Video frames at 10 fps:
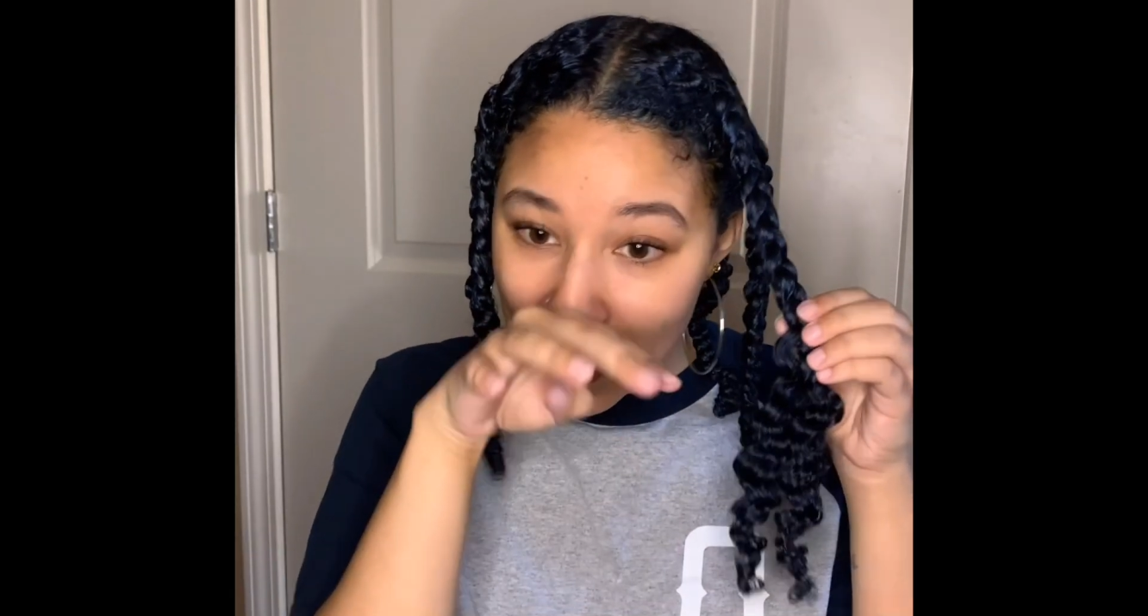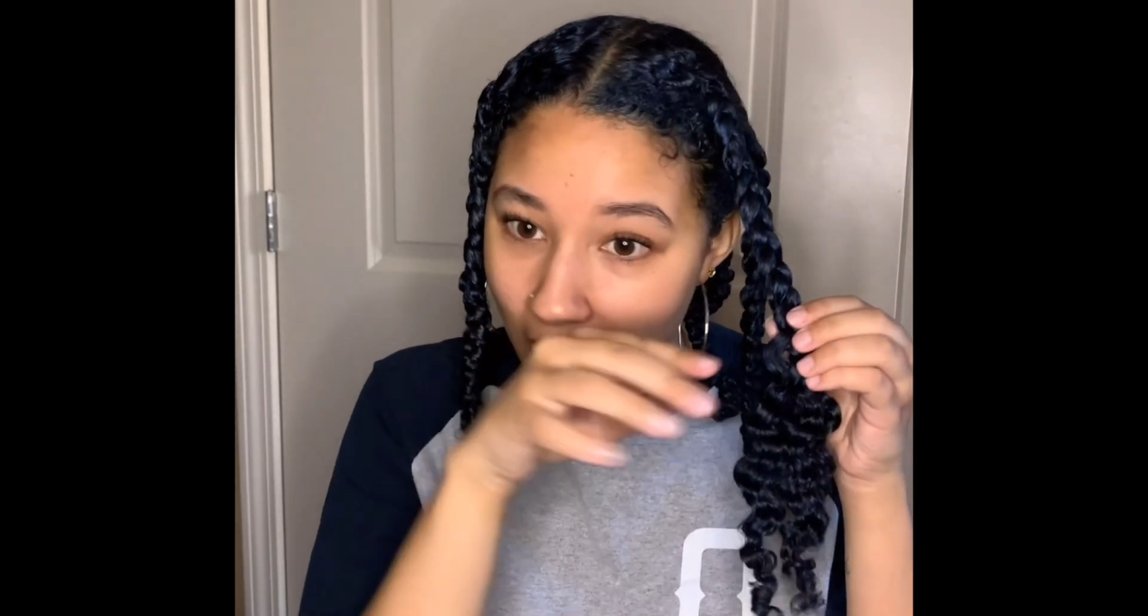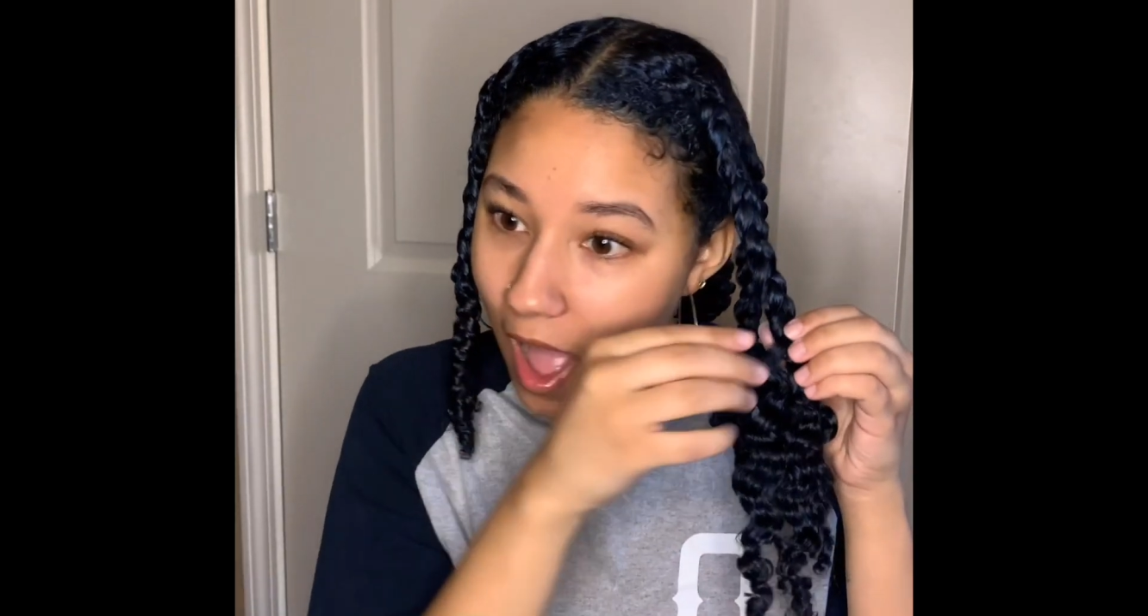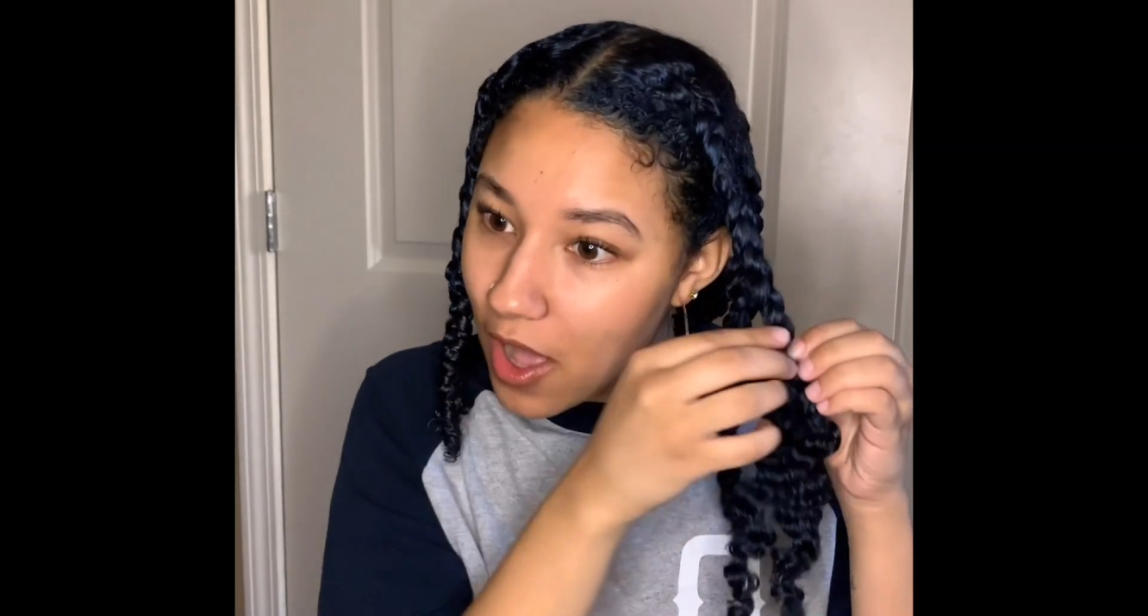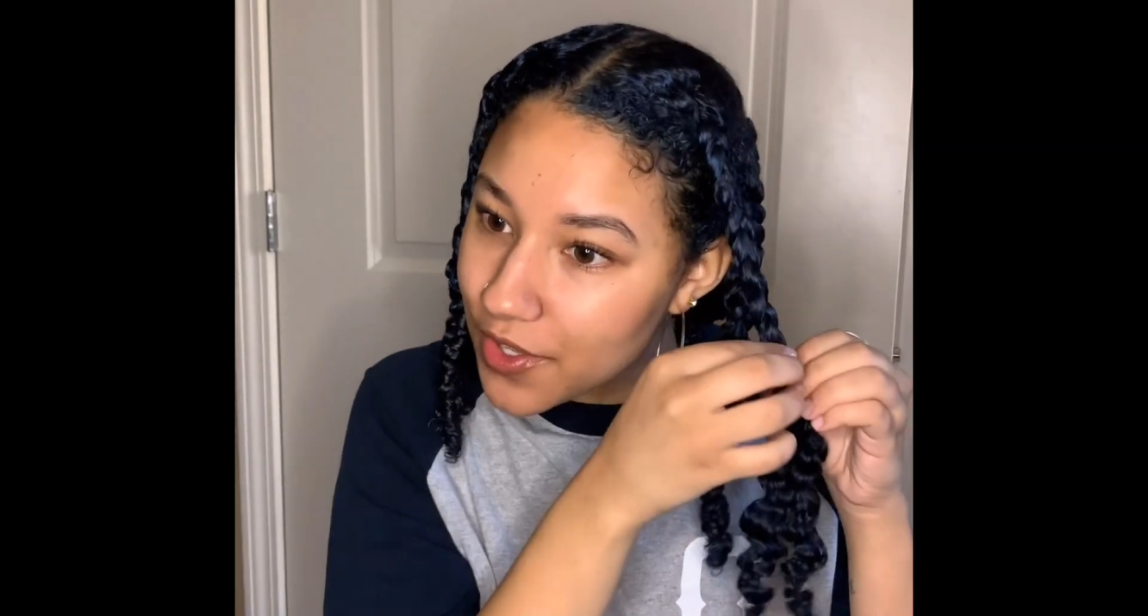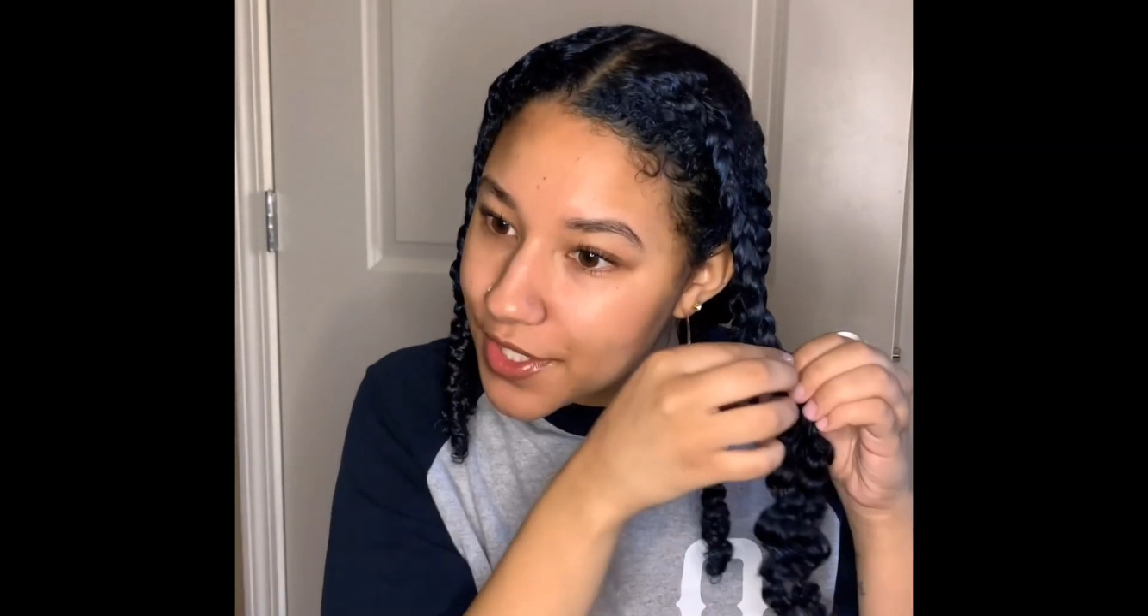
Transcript: I